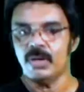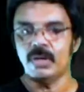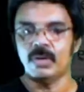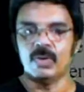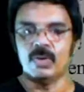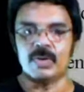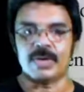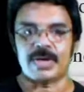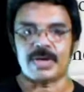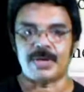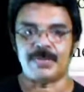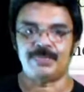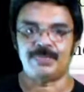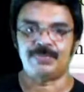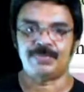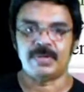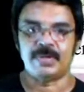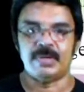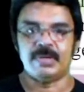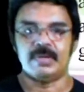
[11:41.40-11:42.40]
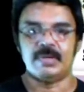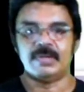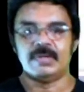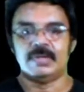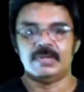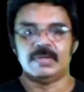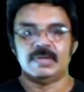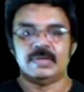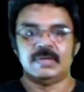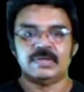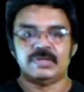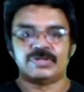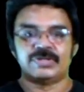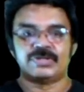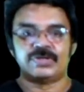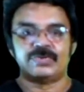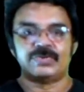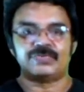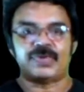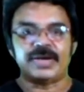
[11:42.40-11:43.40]
Okay.
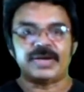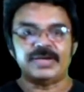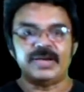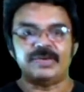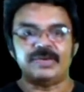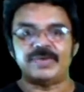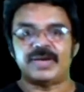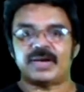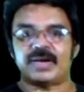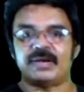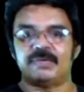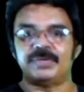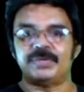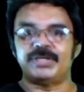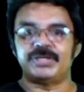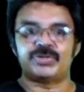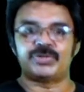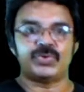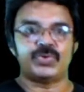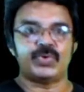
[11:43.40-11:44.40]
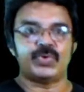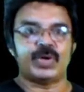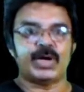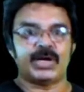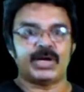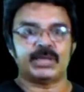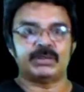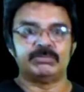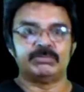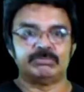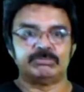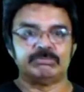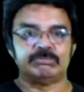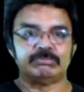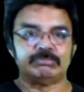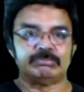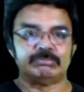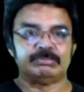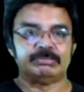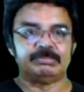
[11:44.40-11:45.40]
So finally we are coming
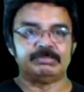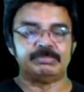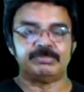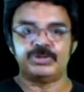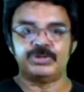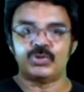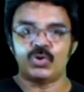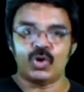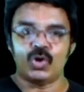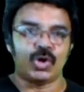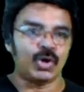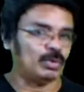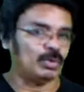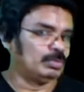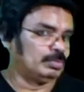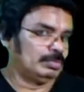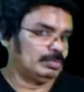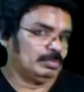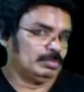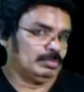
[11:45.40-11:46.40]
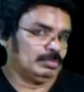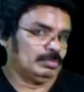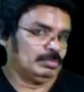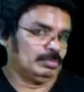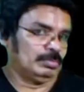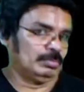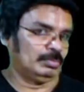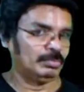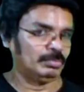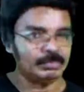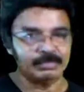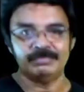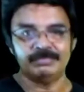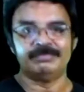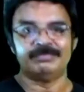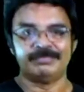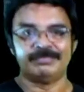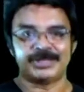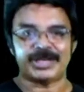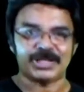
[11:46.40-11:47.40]
to your
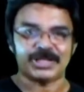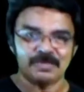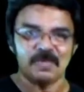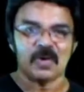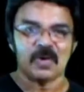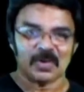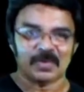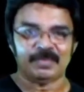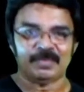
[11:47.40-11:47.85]
textbook.